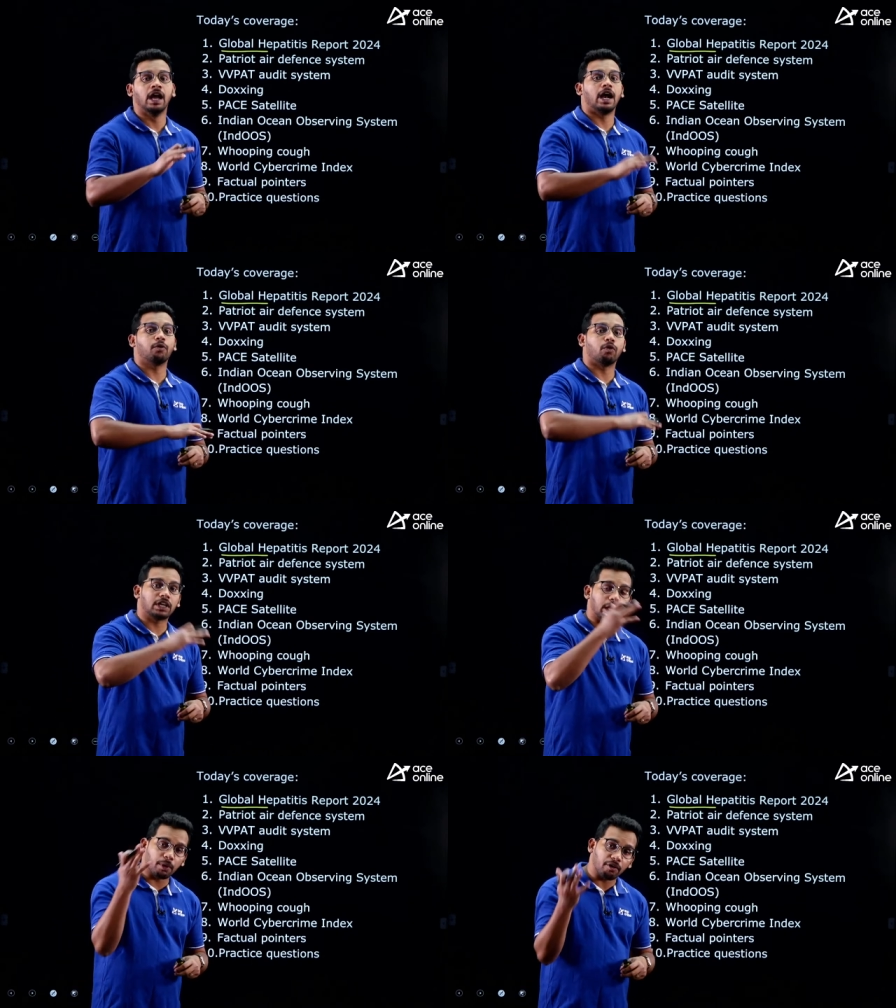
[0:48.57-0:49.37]
and
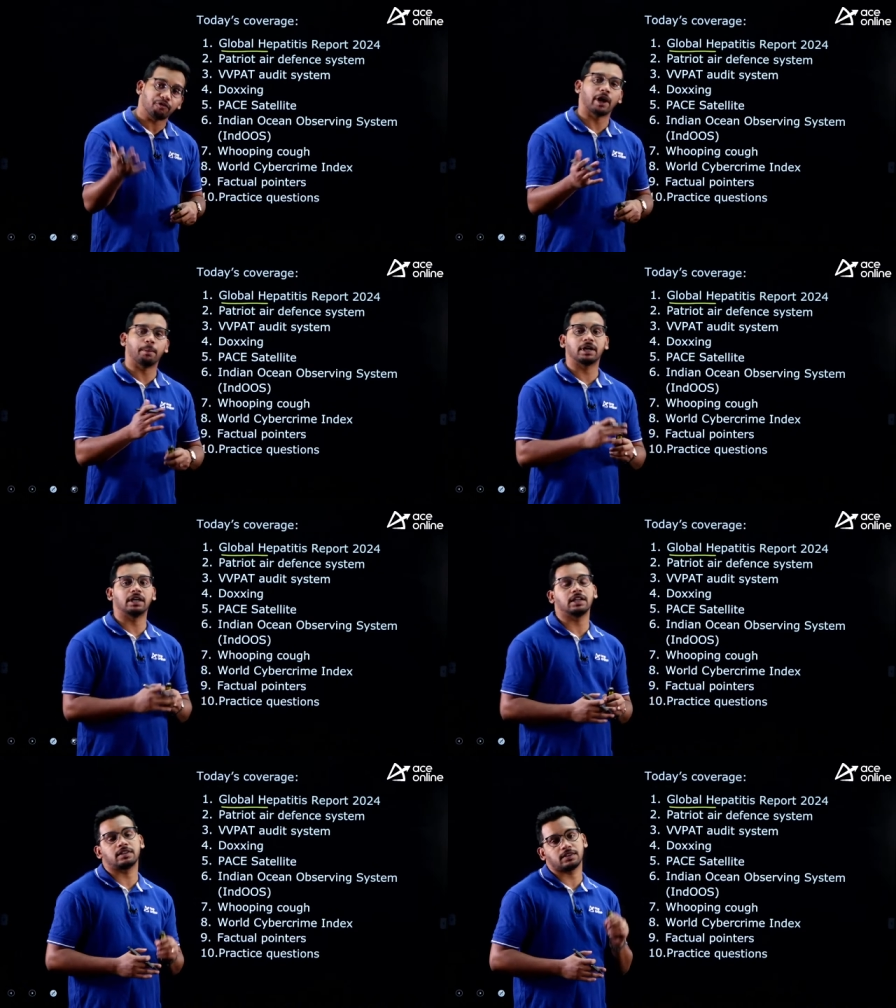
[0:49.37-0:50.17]
what type of
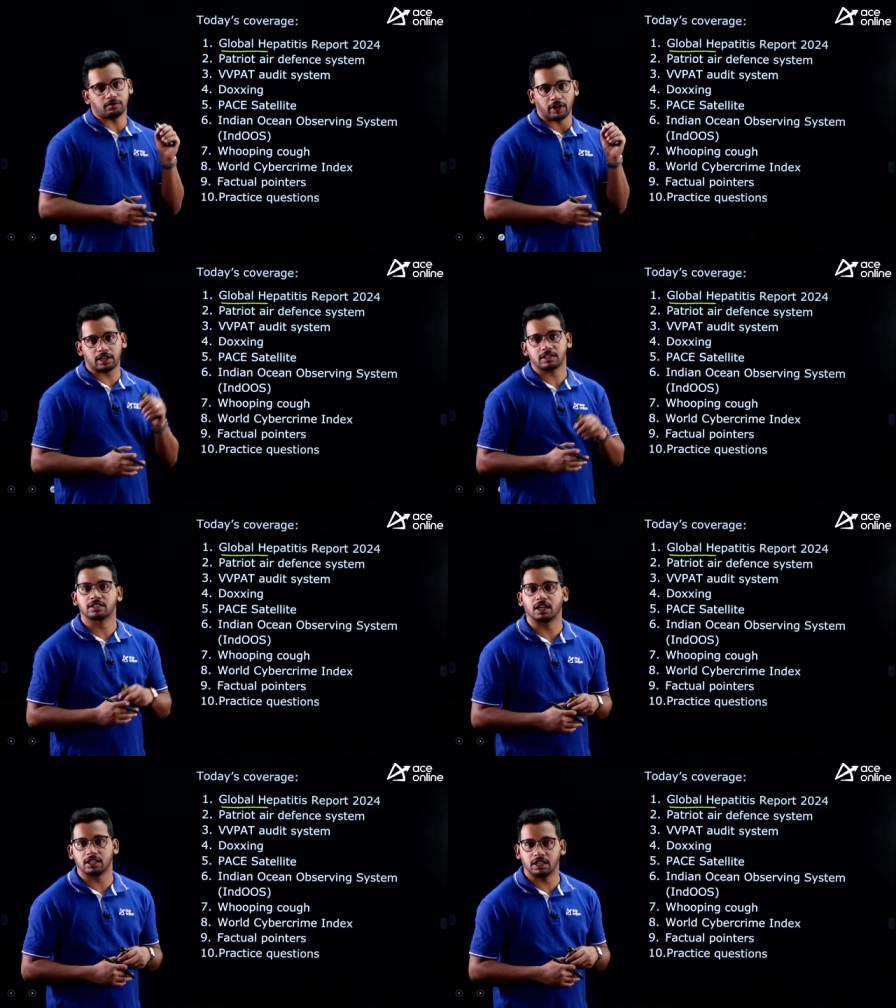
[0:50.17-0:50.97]
hepatitis
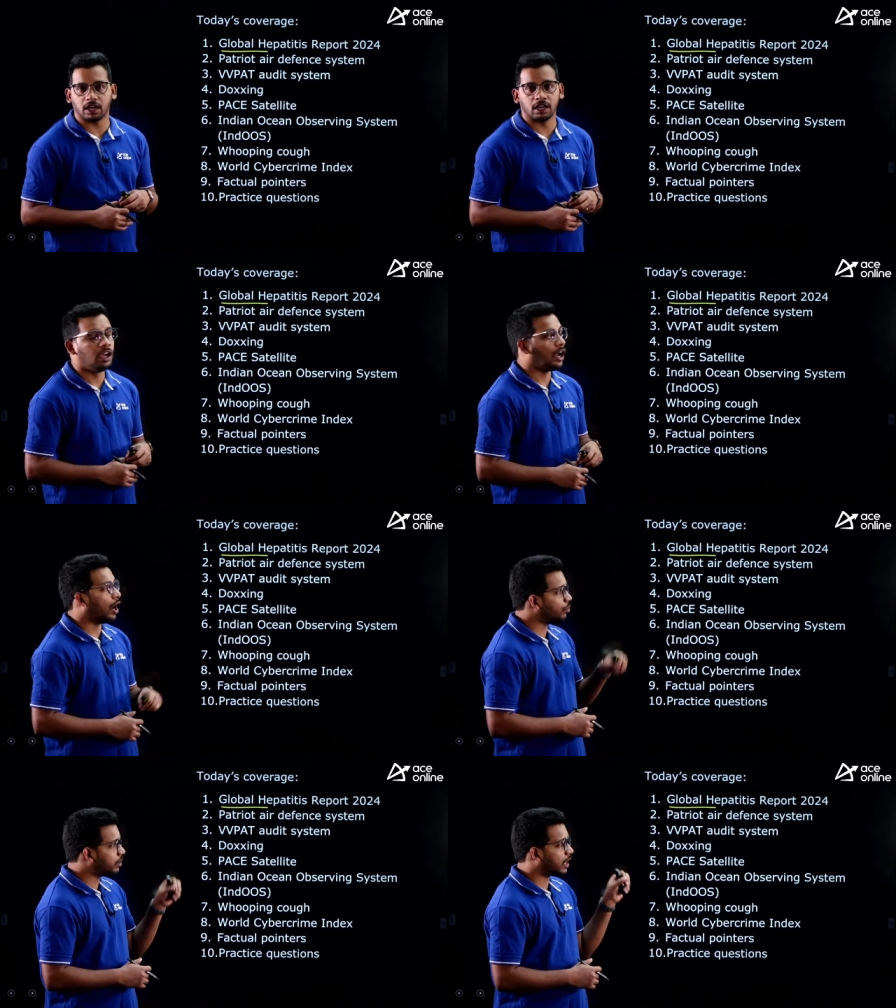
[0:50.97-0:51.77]
viruses are there,
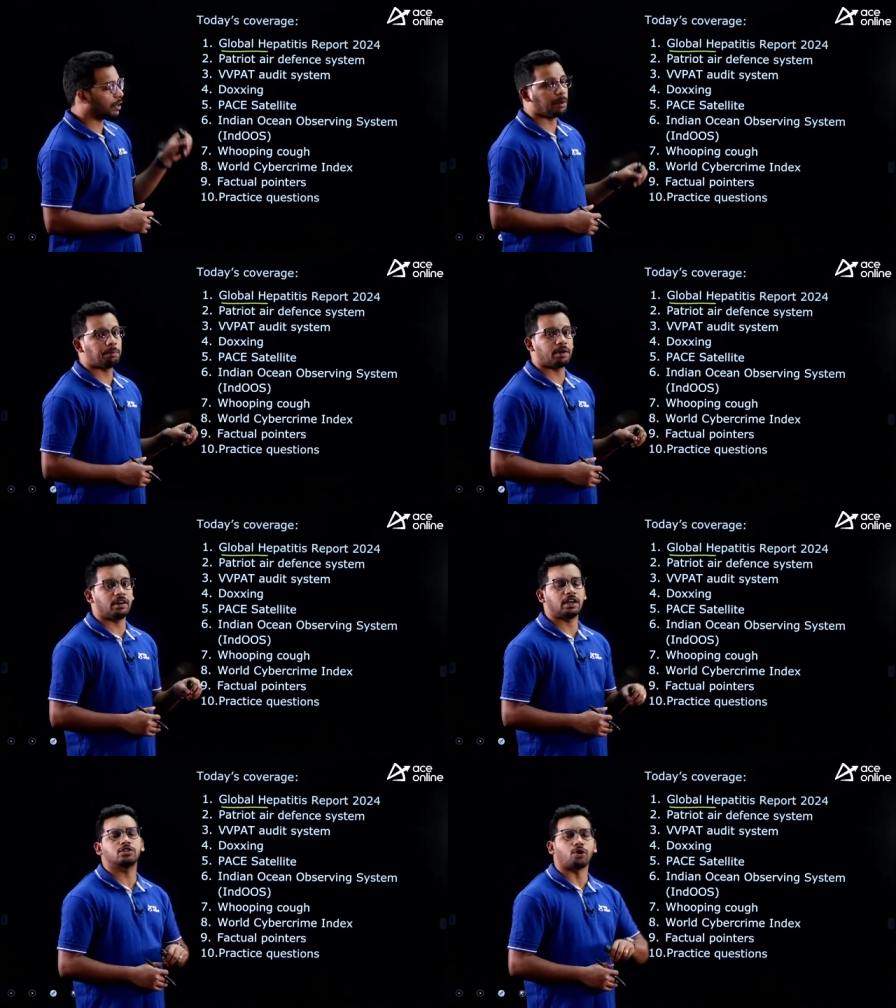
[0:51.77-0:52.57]
how they can be prevented.